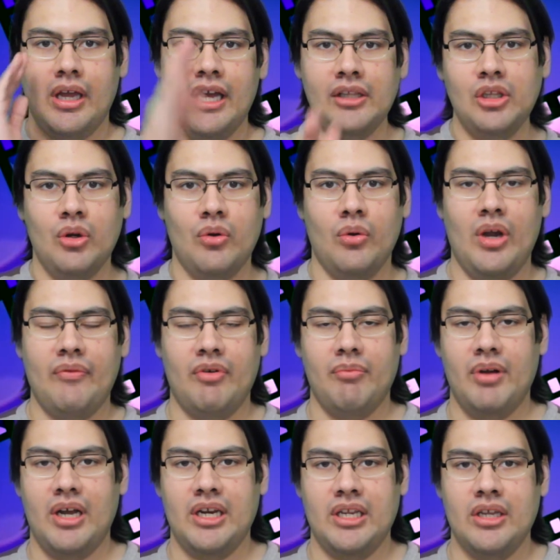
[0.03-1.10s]
Hello
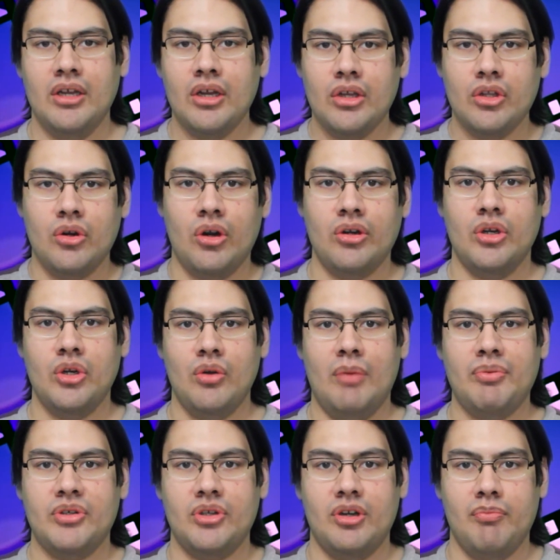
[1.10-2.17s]
everybody, you're on a new
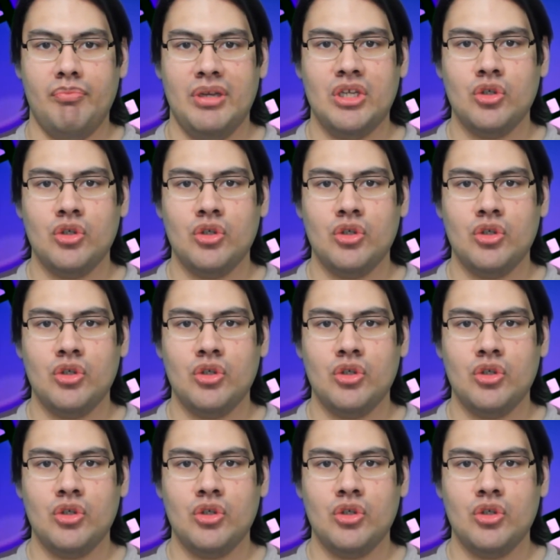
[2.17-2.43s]
episode of